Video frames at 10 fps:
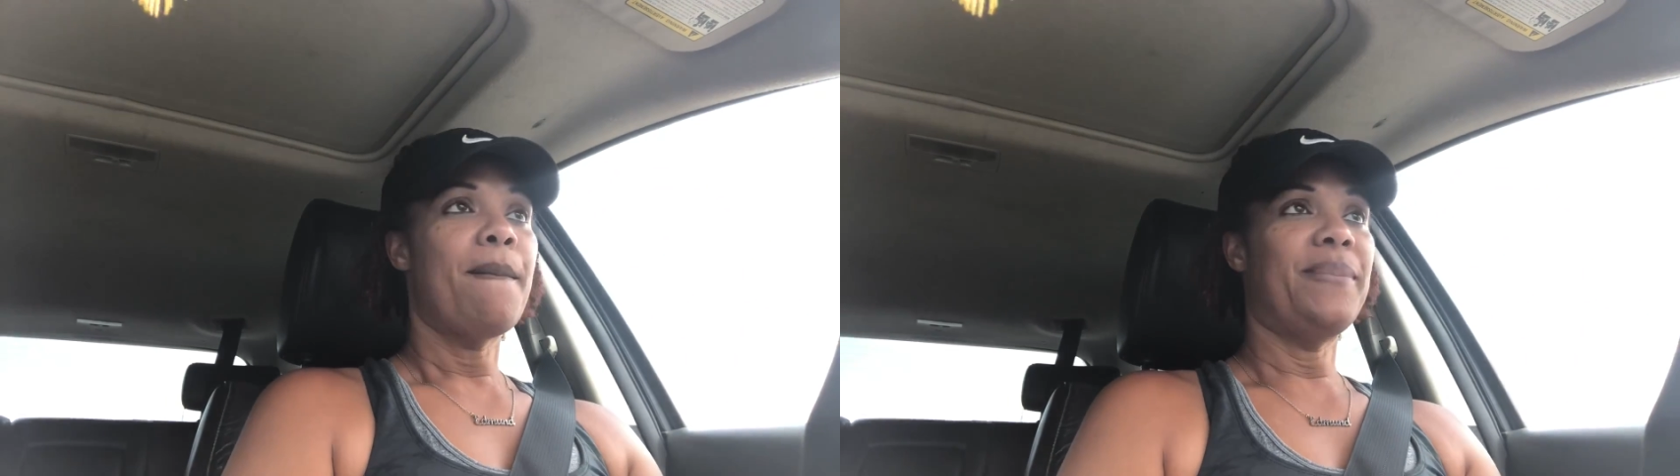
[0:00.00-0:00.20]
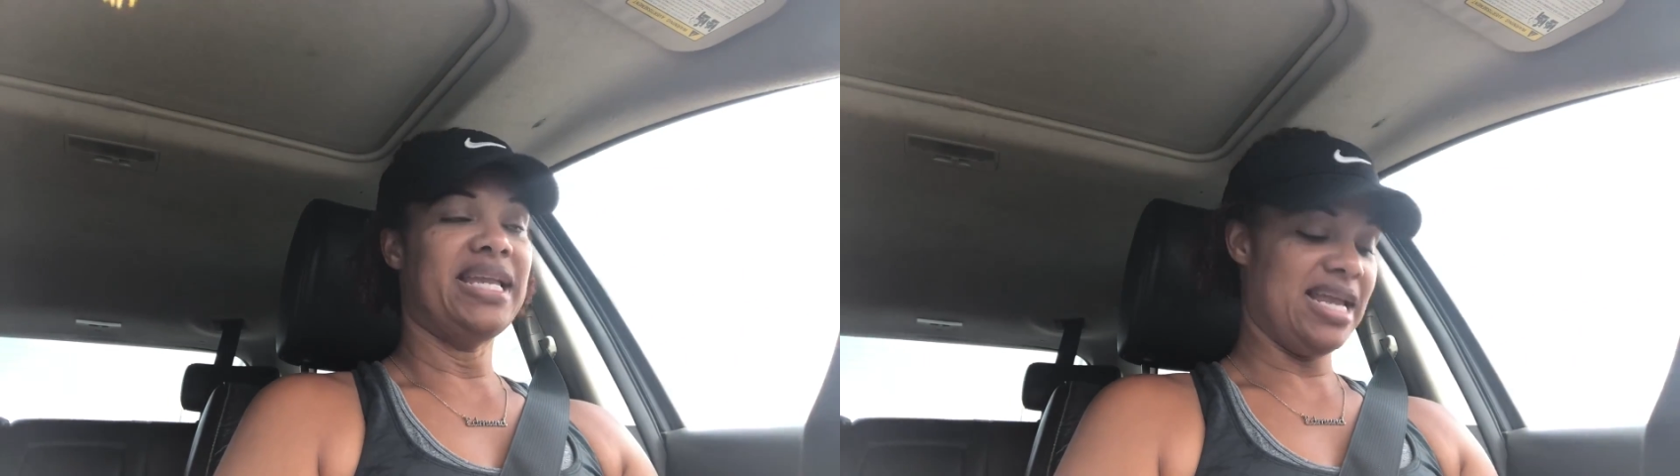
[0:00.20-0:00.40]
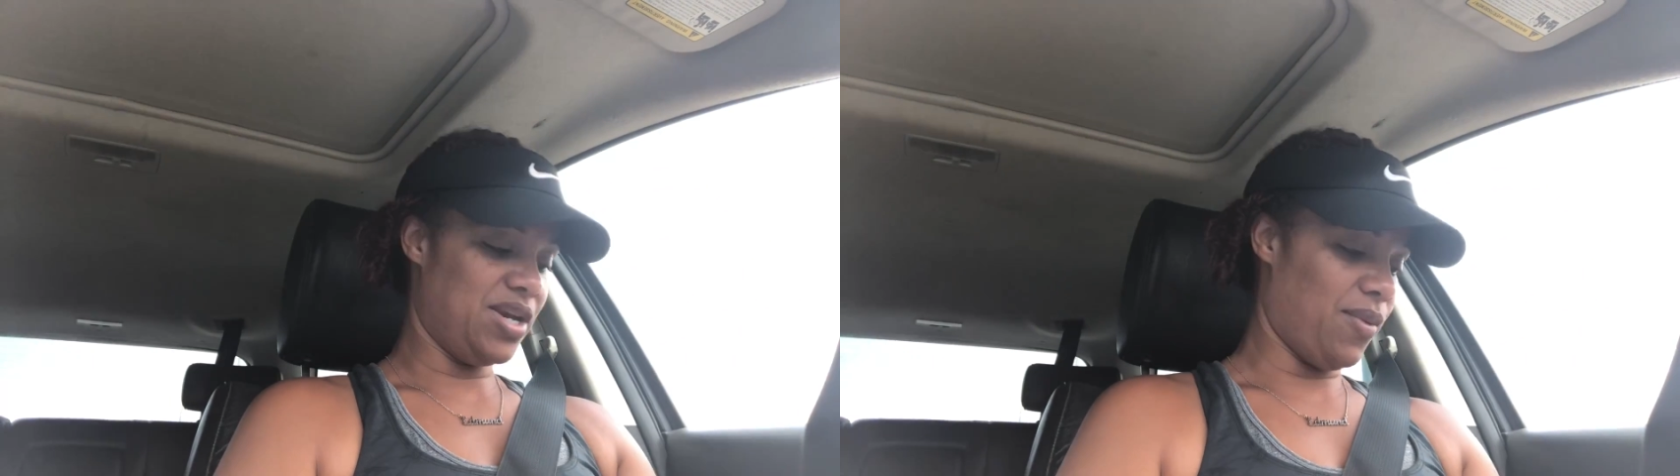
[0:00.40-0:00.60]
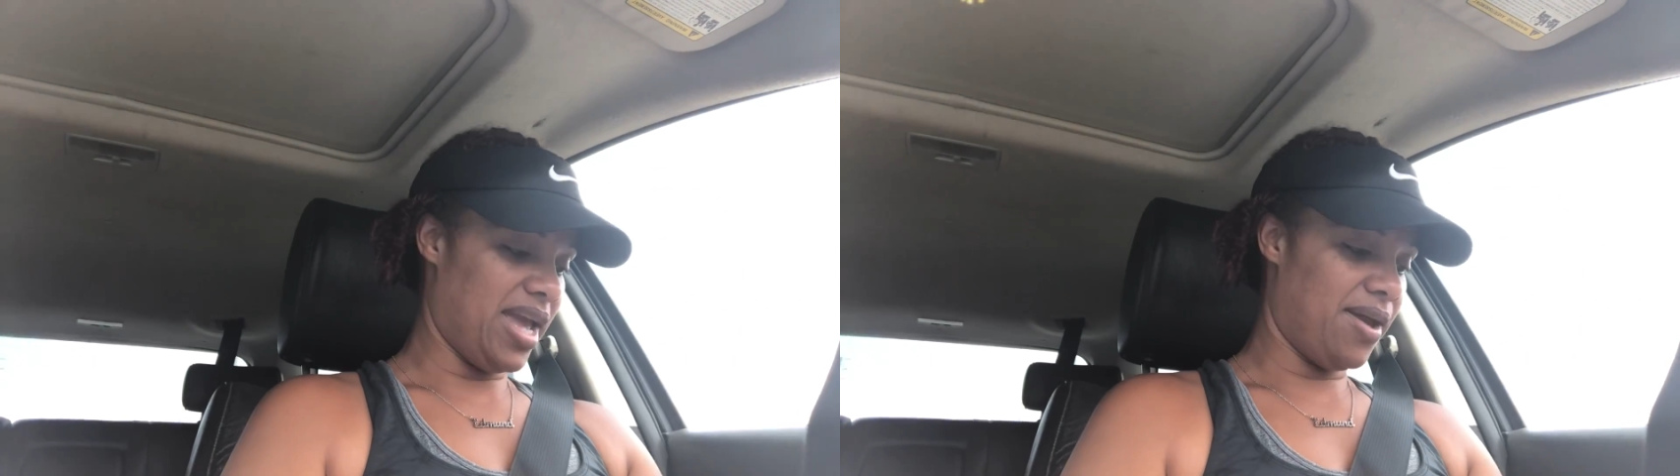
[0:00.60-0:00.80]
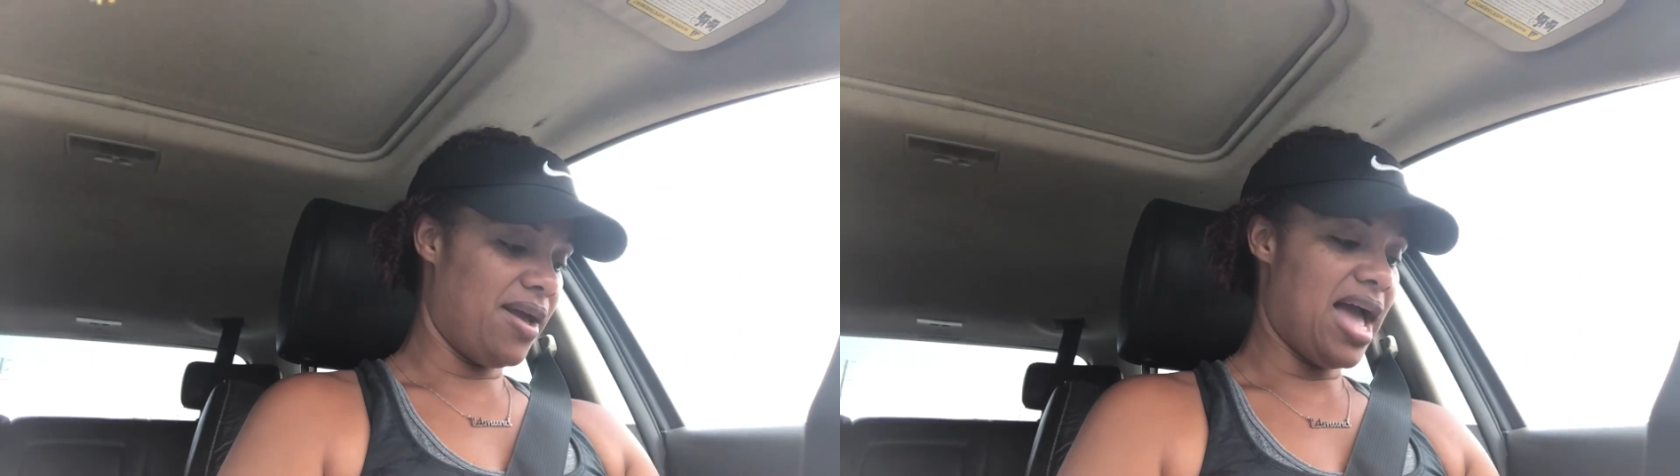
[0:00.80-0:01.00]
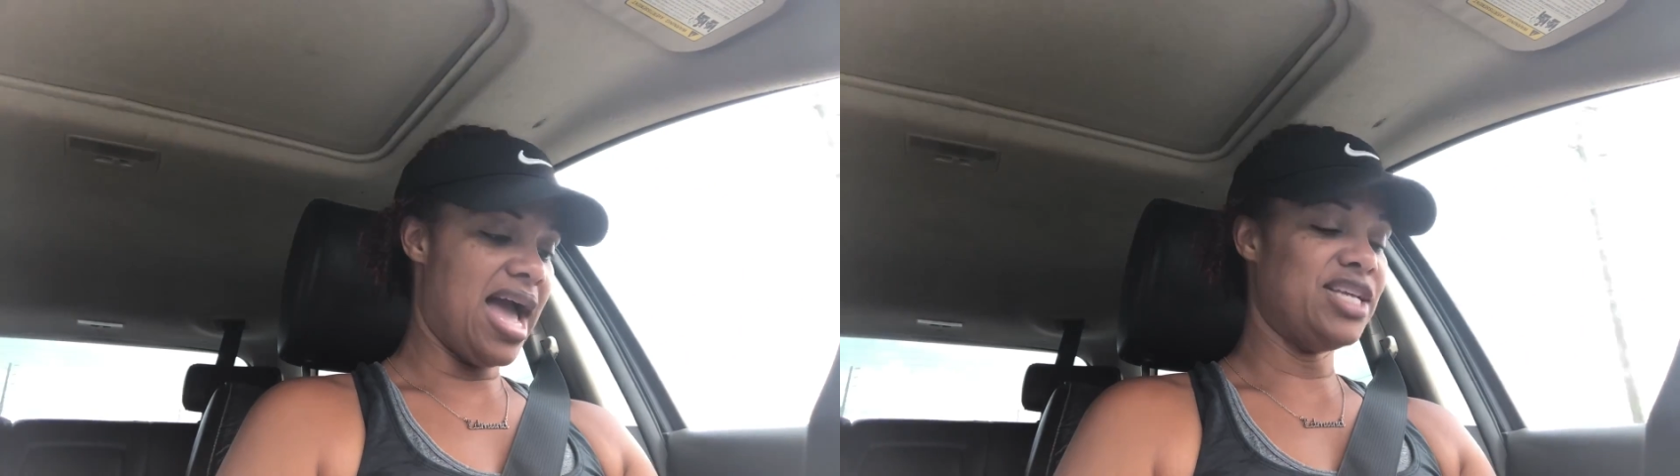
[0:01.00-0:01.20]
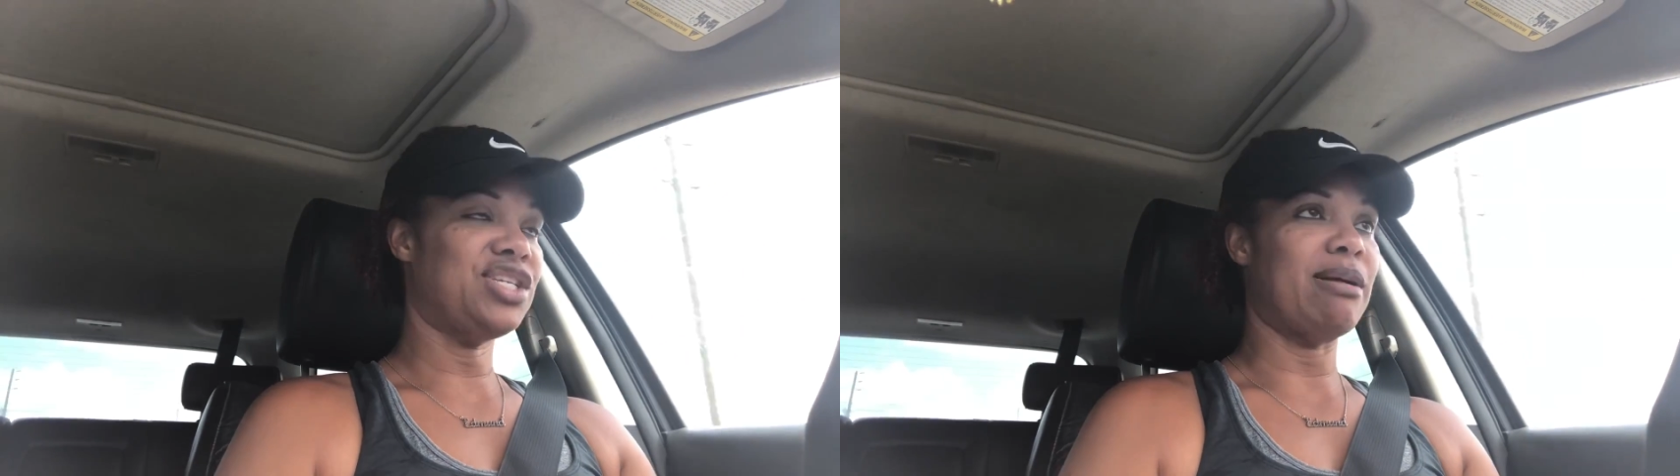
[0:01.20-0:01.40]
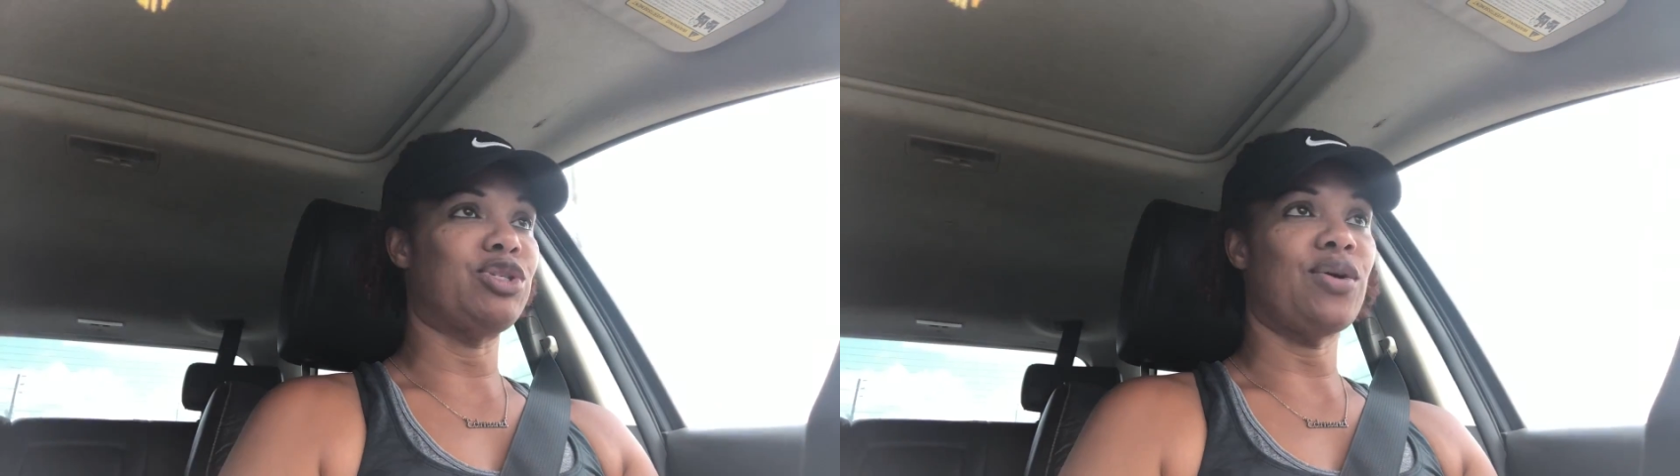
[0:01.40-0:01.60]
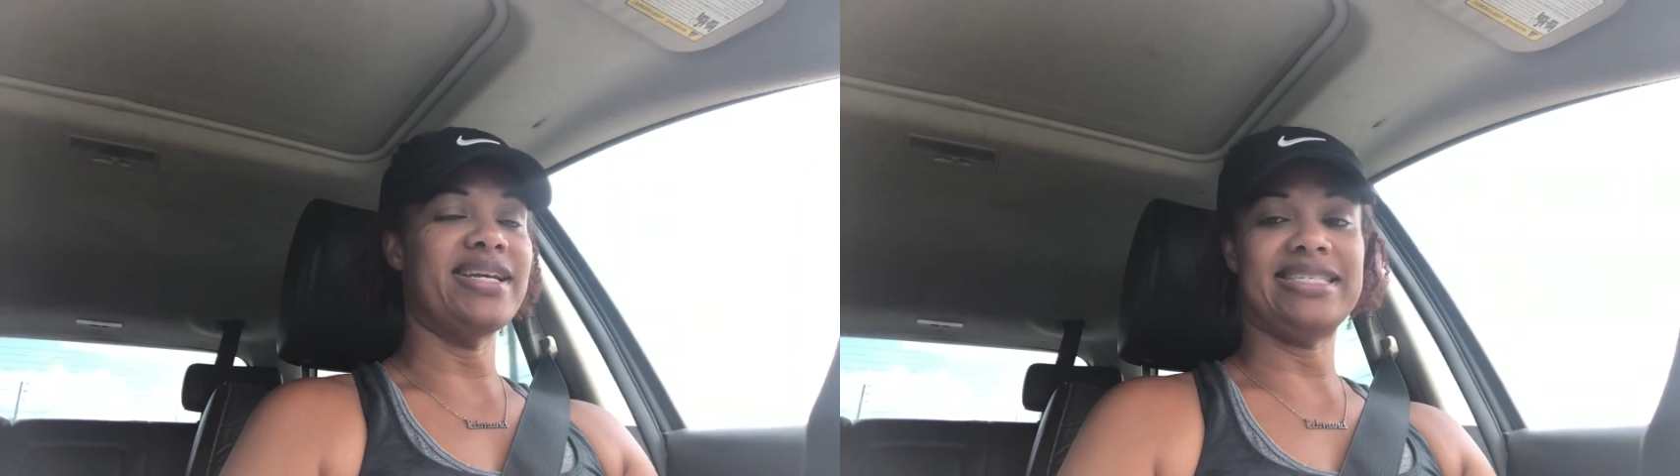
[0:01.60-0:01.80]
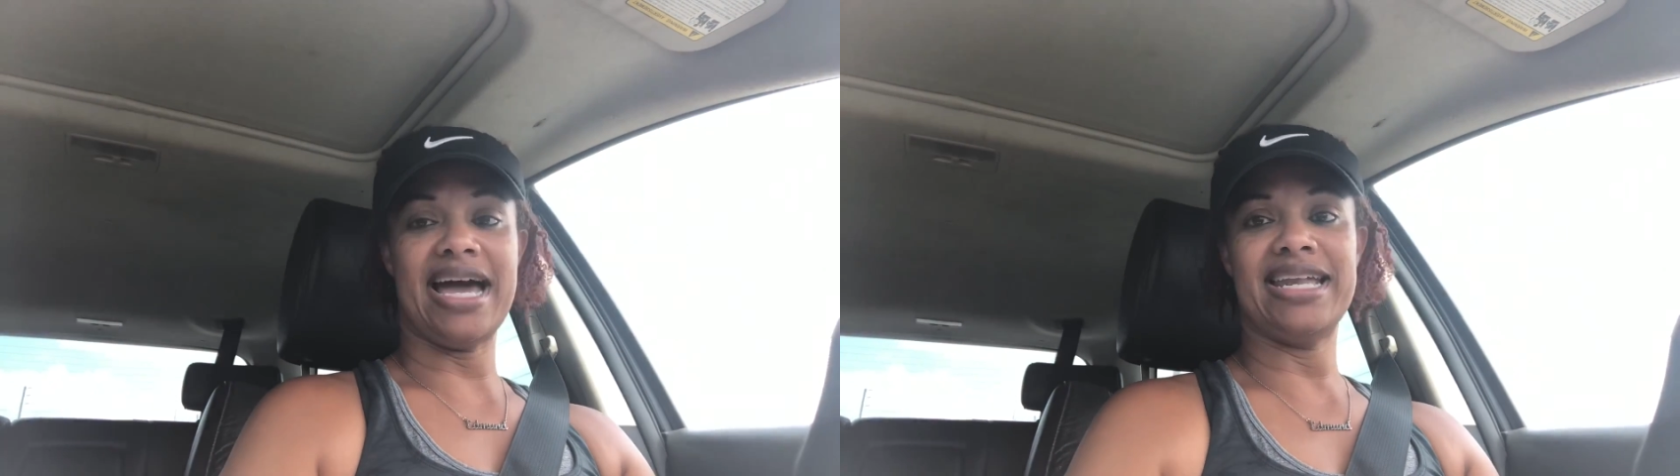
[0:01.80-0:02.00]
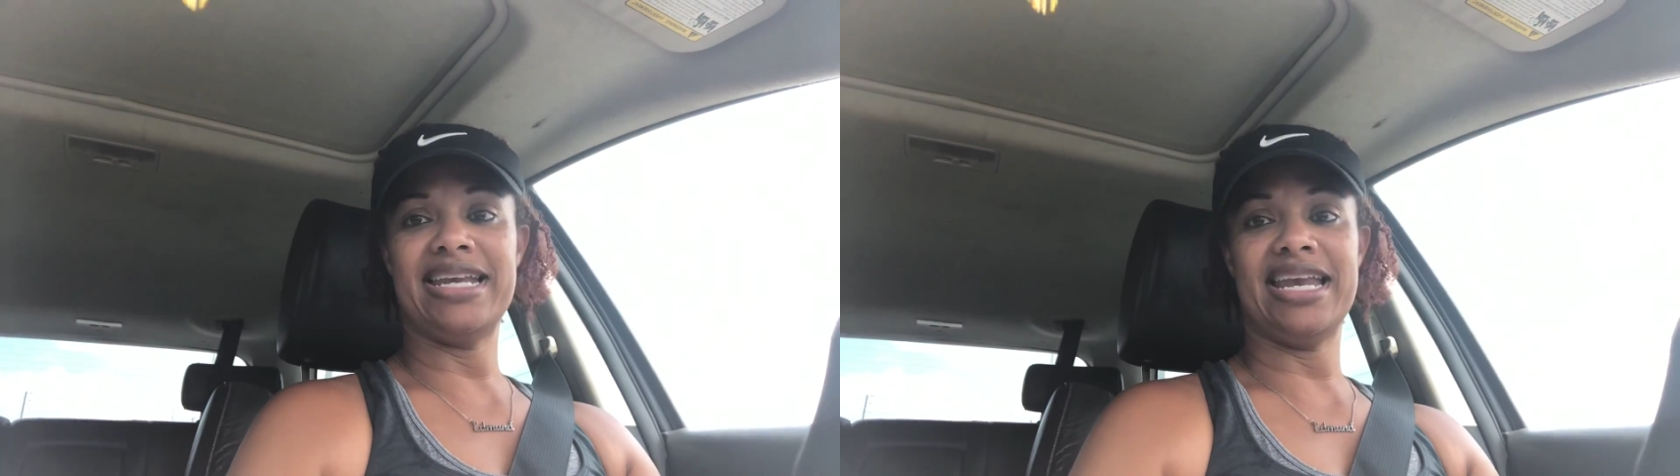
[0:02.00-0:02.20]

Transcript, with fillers: But anyway, I, am so excited